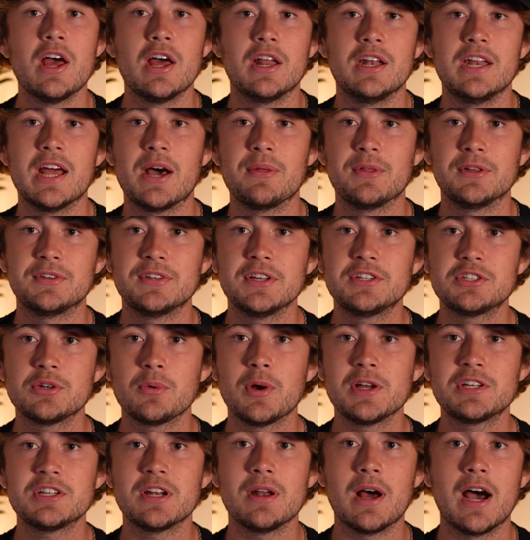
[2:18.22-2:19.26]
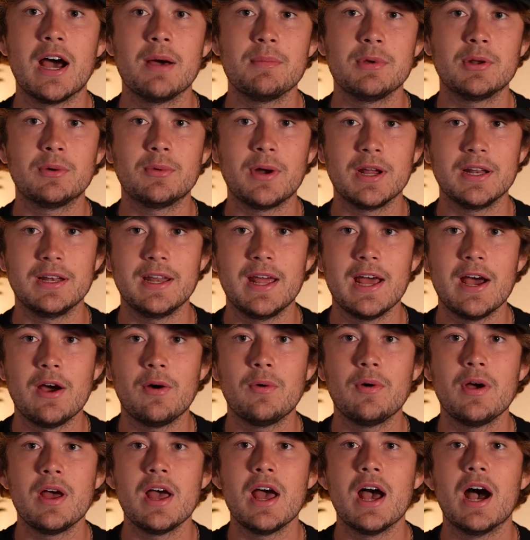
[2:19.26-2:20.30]
Now, in the situation I'm in right
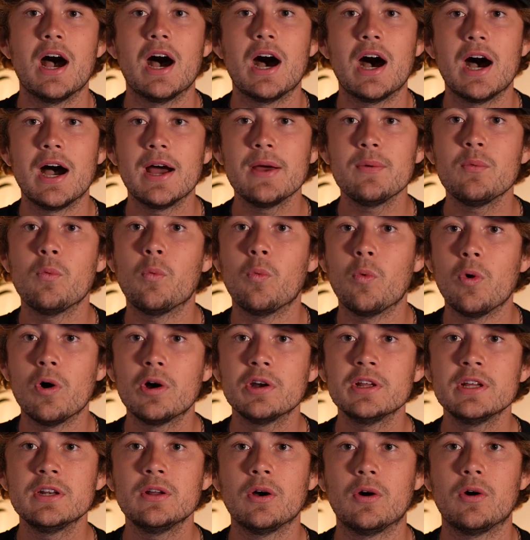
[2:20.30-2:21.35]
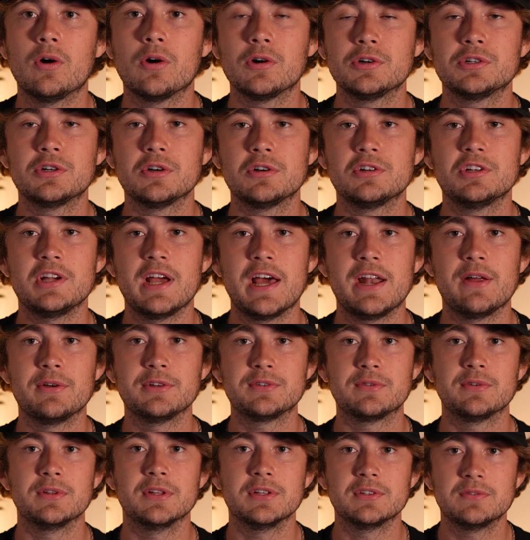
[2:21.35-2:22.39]
now, I wanted harsher
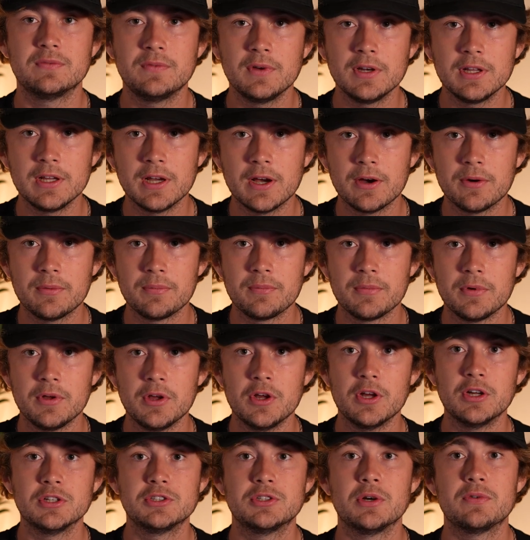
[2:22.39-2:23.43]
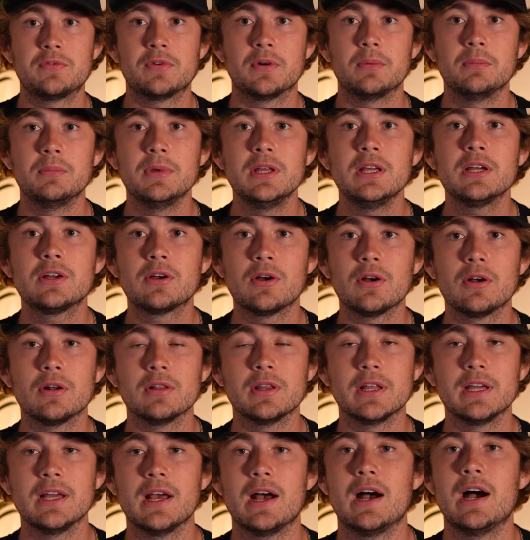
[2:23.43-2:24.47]
shadows for this video. So for me
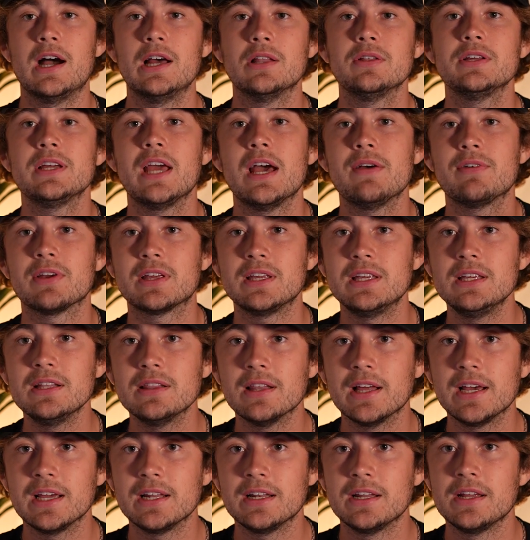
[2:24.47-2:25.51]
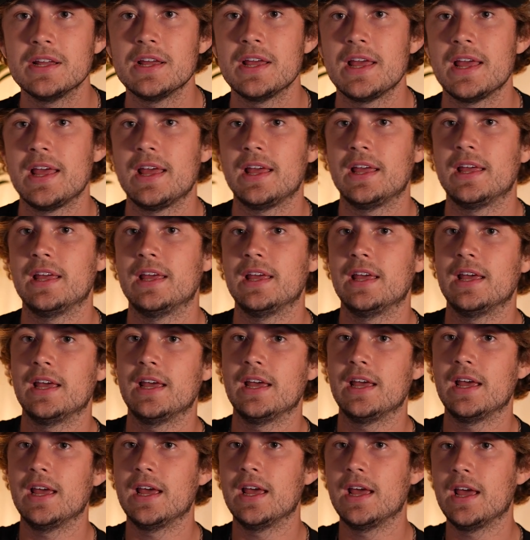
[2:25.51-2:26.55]
currently, I only have a key light
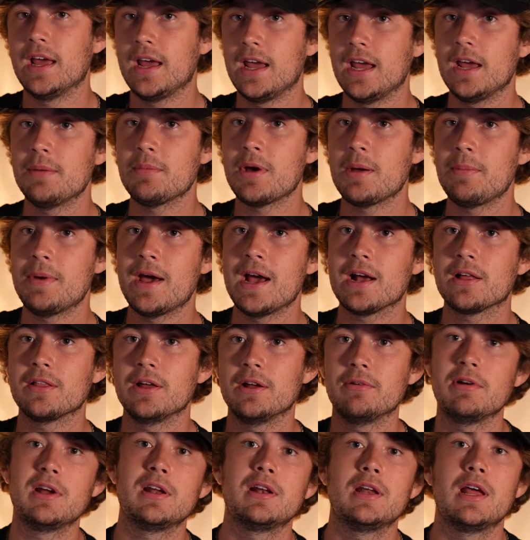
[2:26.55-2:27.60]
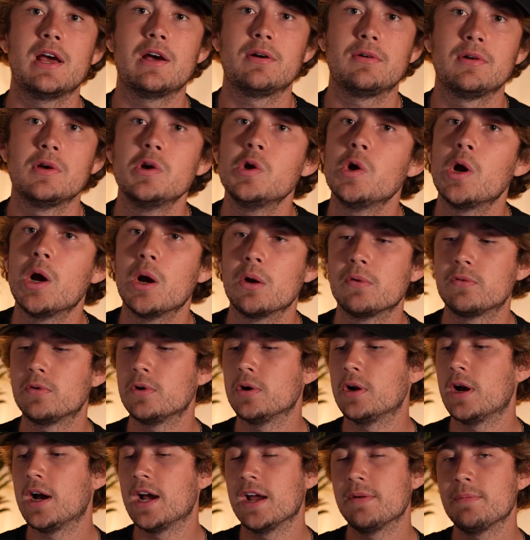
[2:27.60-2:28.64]
and my backlight right now.
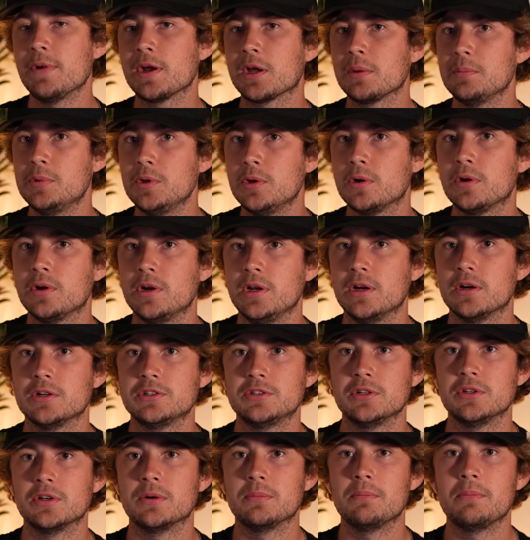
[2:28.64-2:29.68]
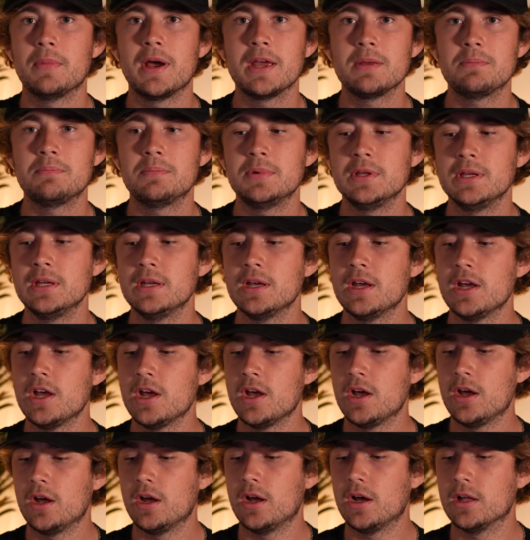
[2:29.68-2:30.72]
However, I have my computer here, so there might be
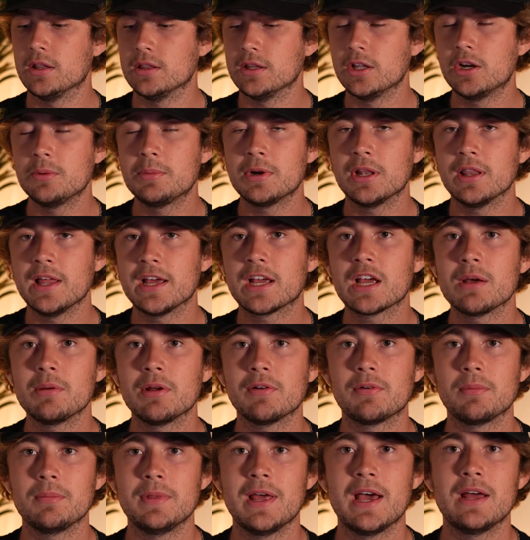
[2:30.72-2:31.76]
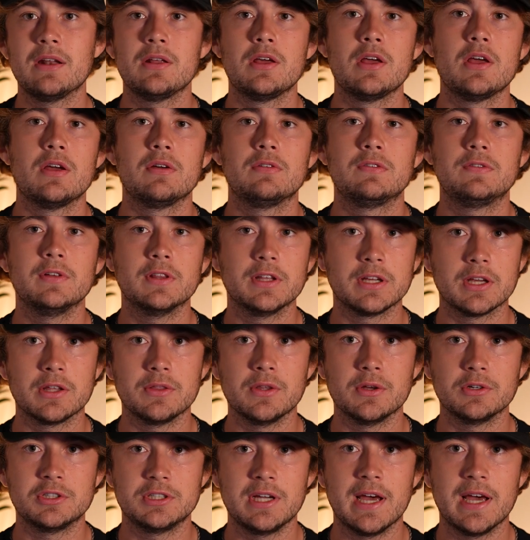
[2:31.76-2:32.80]
a little bit of light coming from that, filling in those